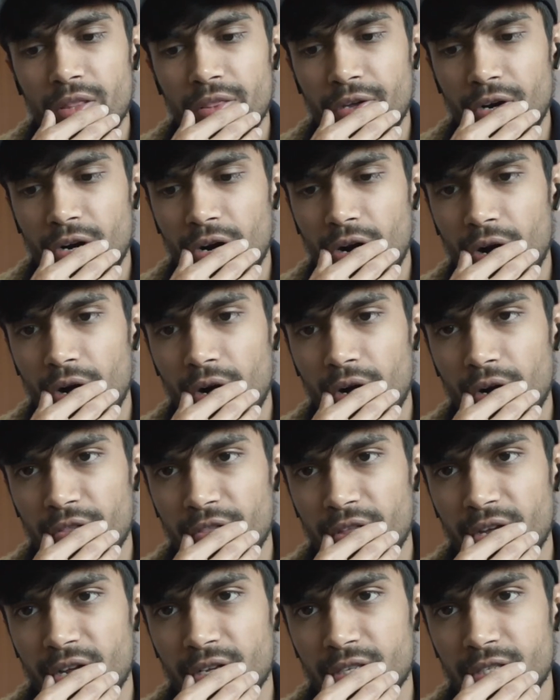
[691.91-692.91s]
there are
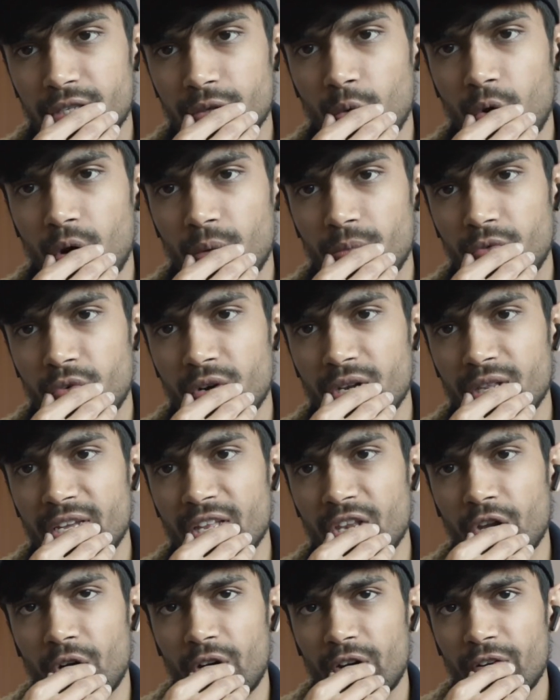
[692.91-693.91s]
things you won't
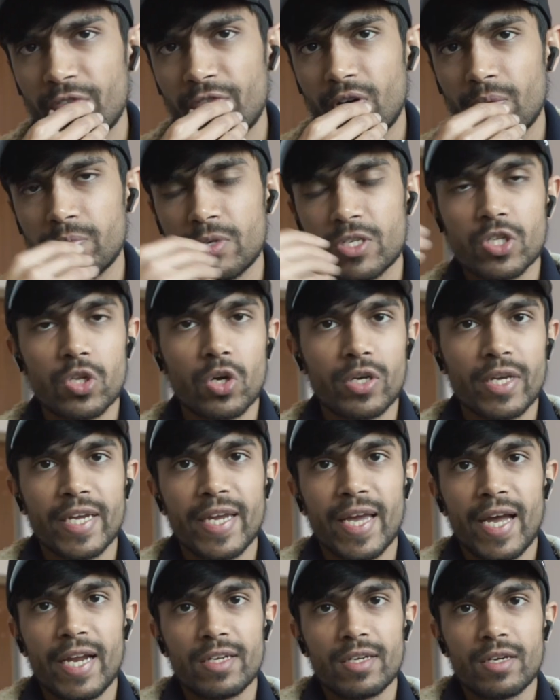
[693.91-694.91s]
really learn from just
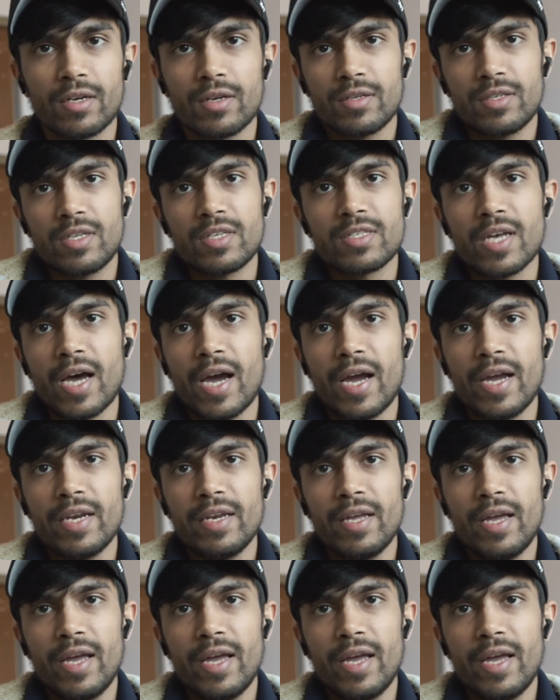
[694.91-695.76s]
looking at design.